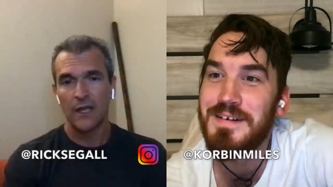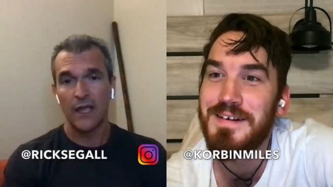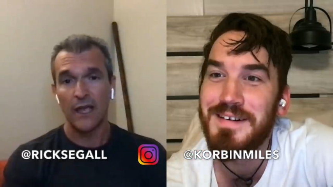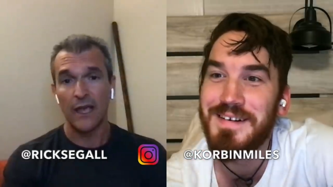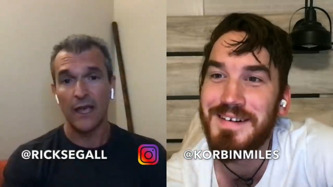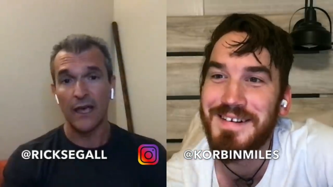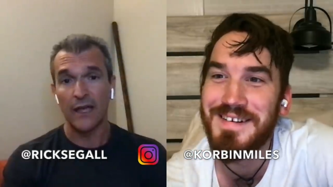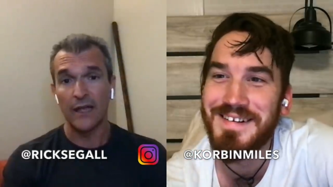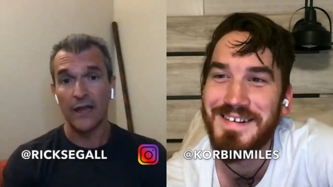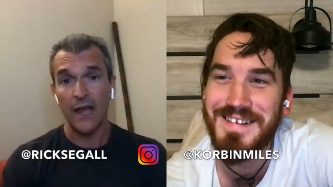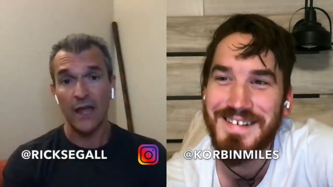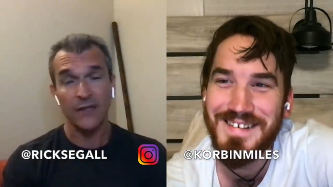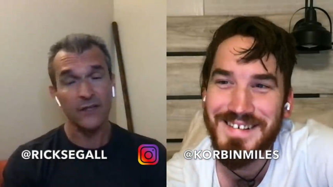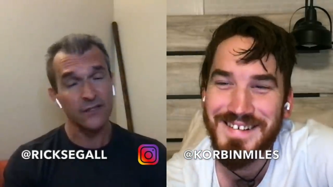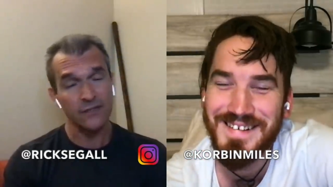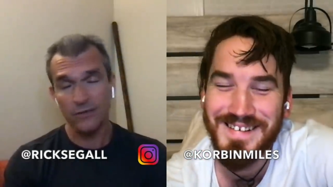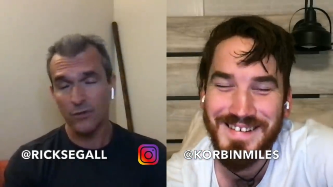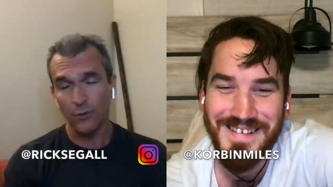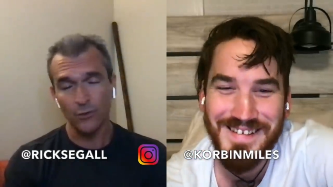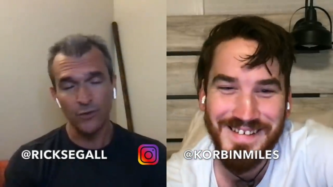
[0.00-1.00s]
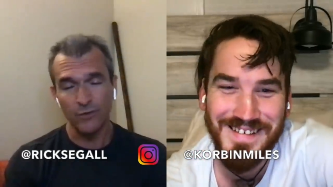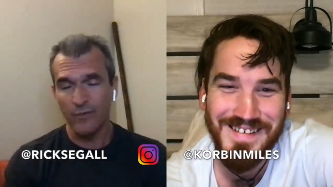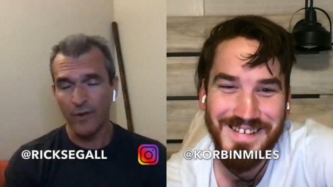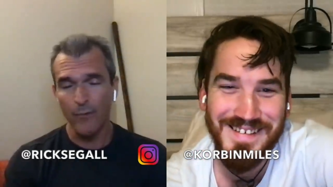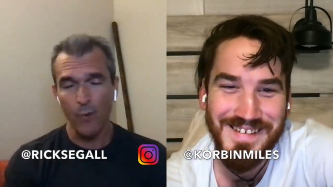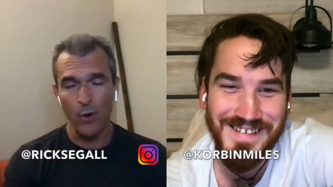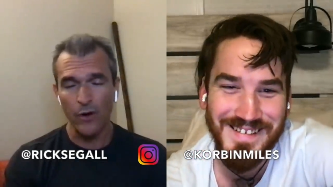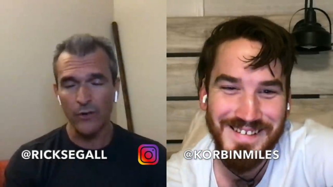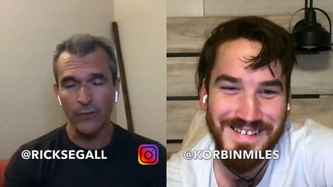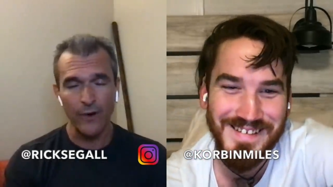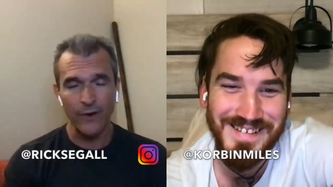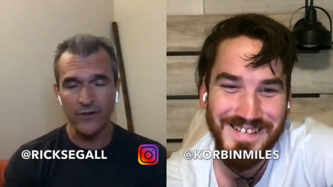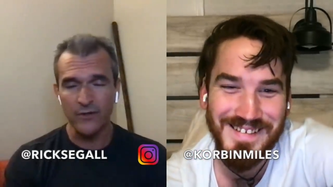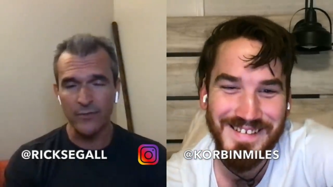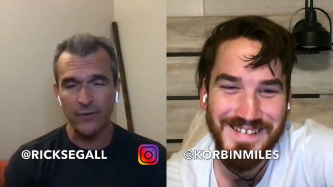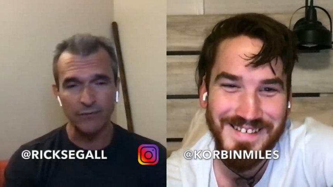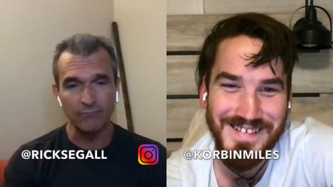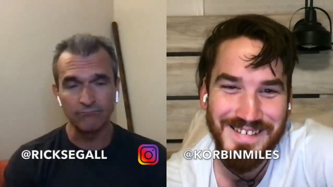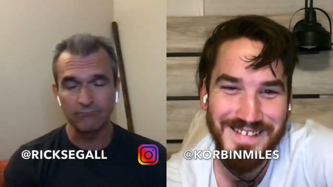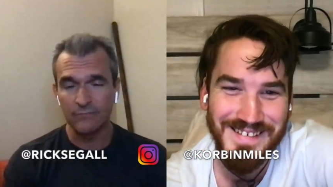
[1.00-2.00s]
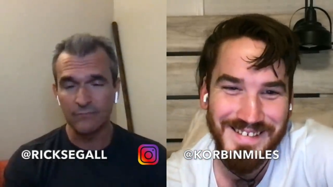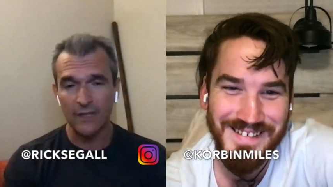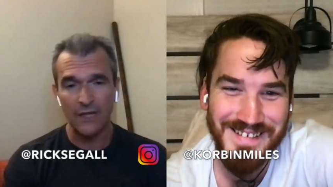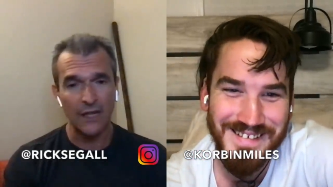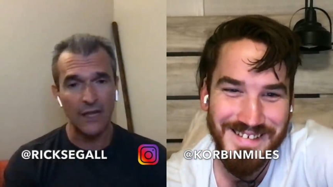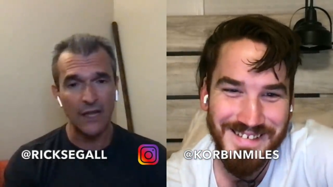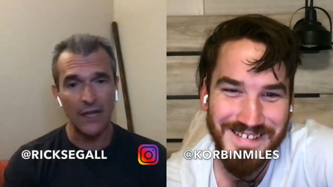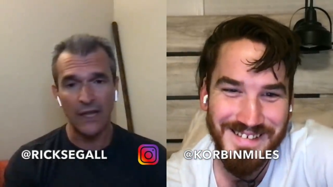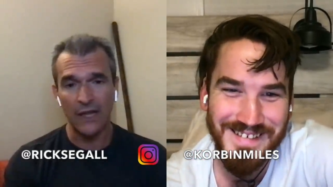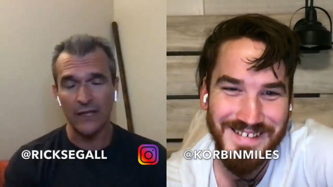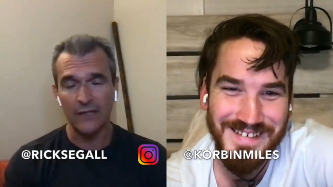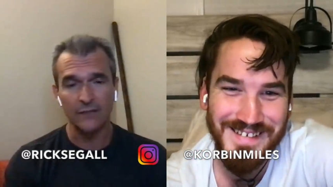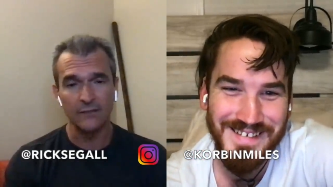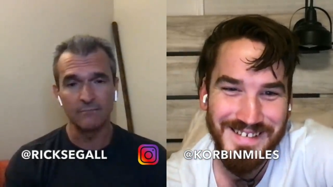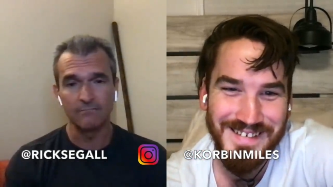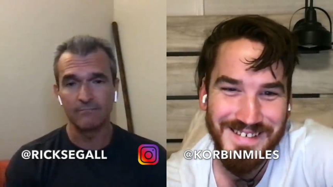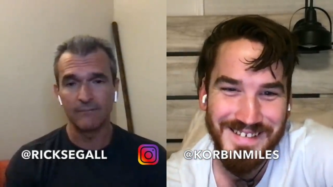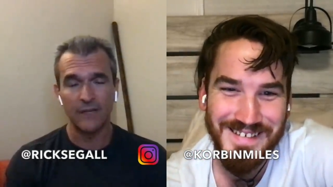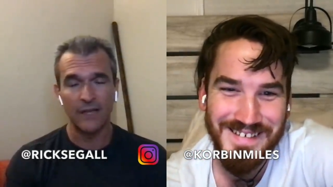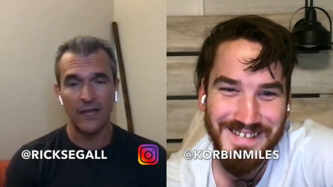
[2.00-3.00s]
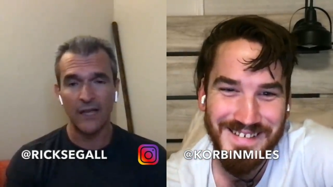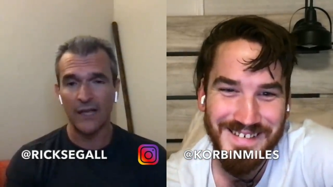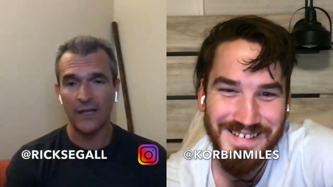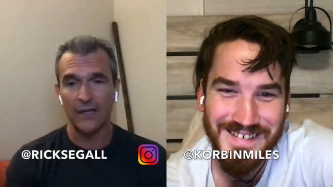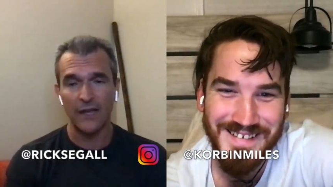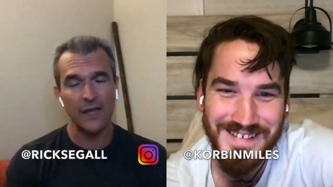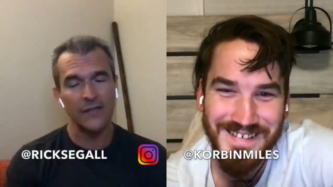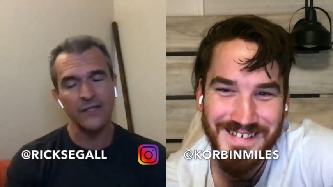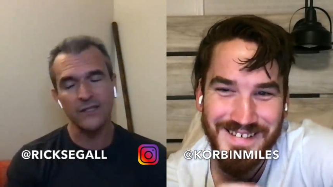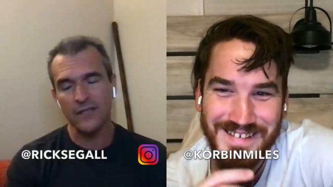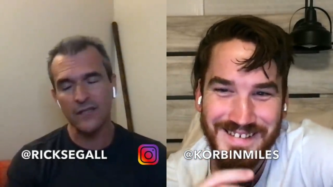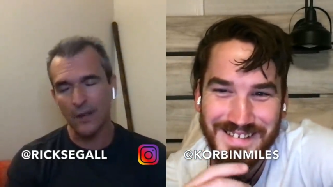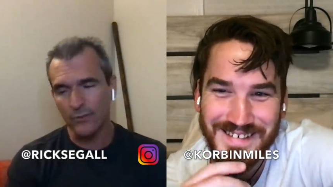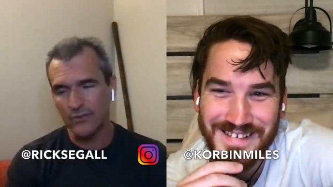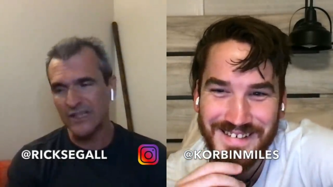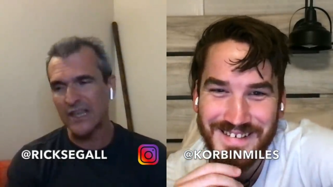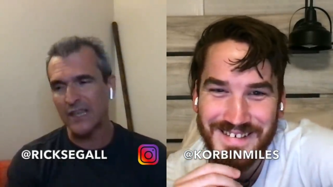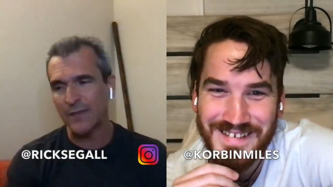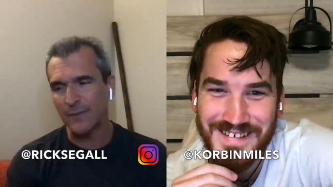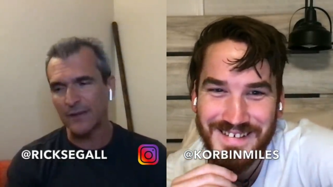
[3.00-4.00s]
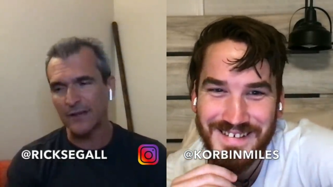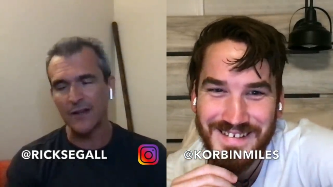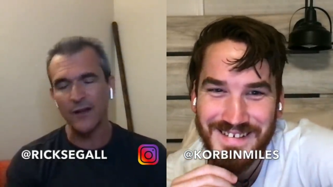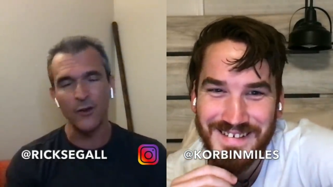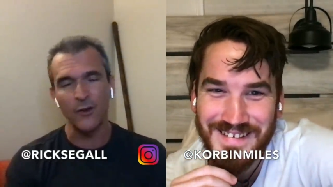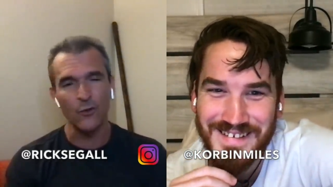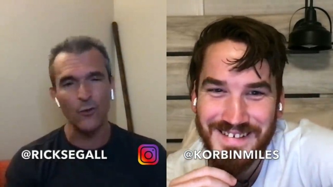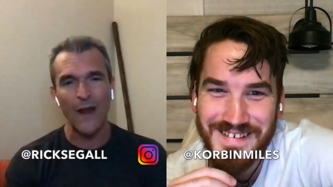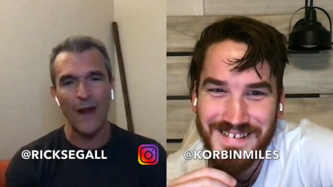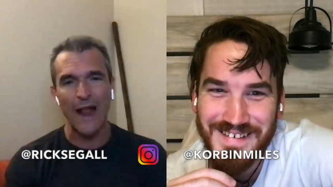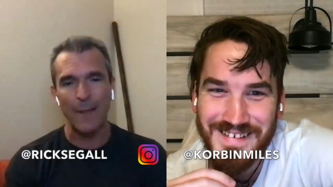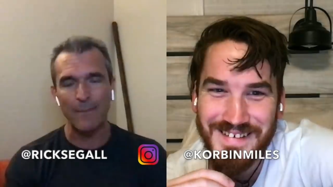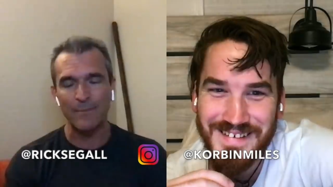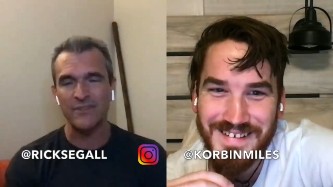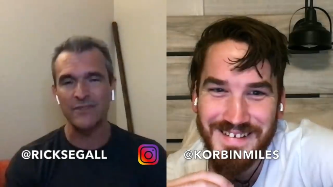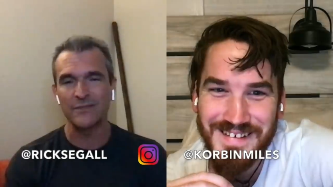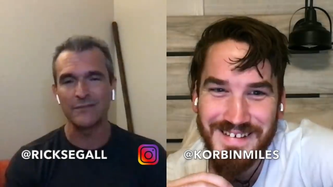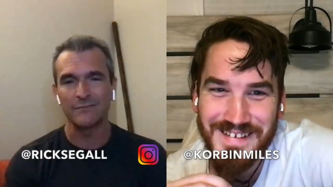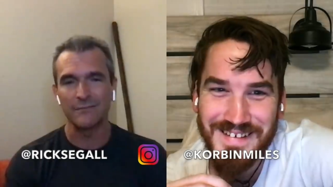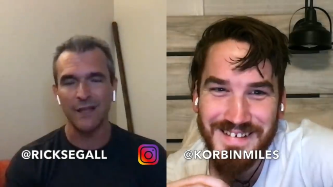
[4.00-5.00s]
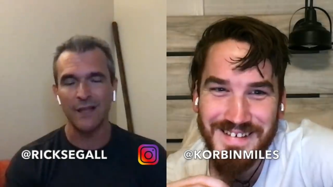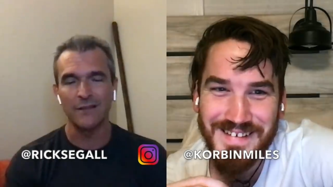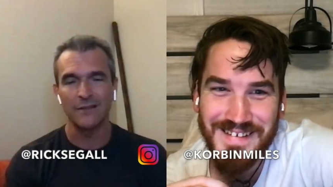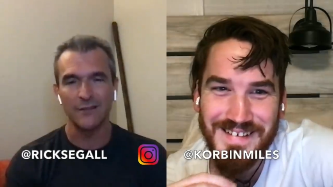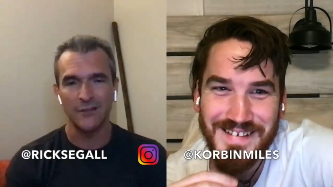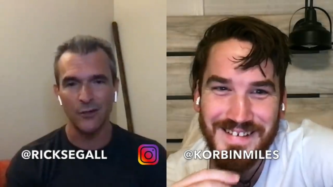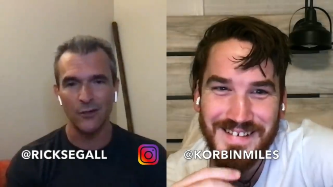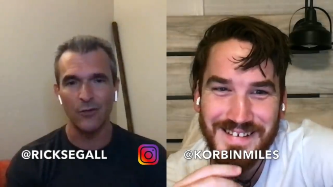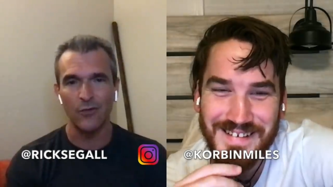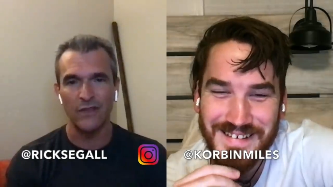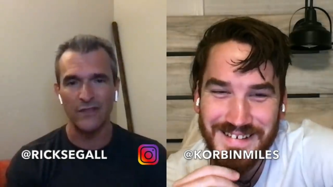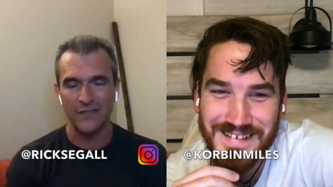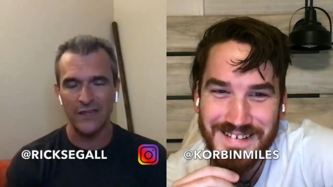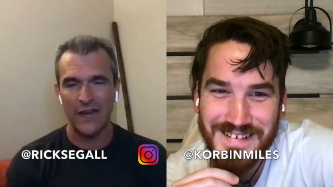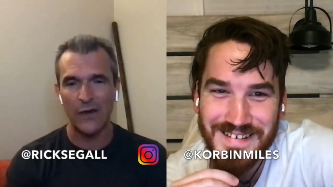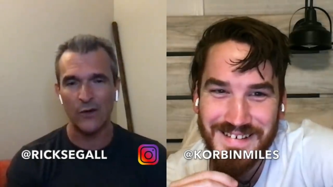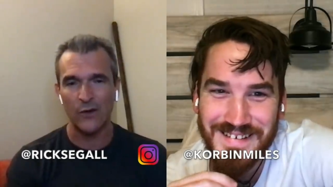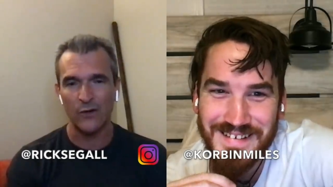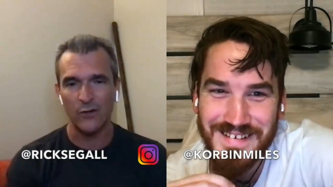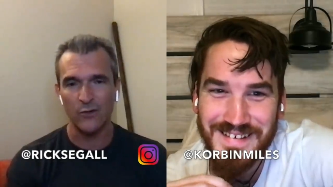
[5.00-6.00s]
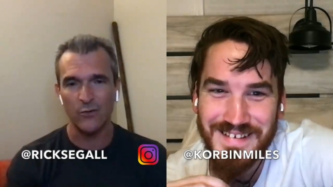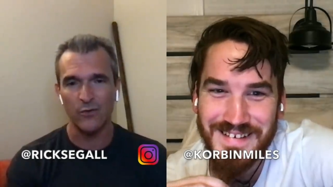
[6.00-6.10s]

Speaker 1: And I just told them my morning regimen, and and I just I was keeping it under wraps and, until this character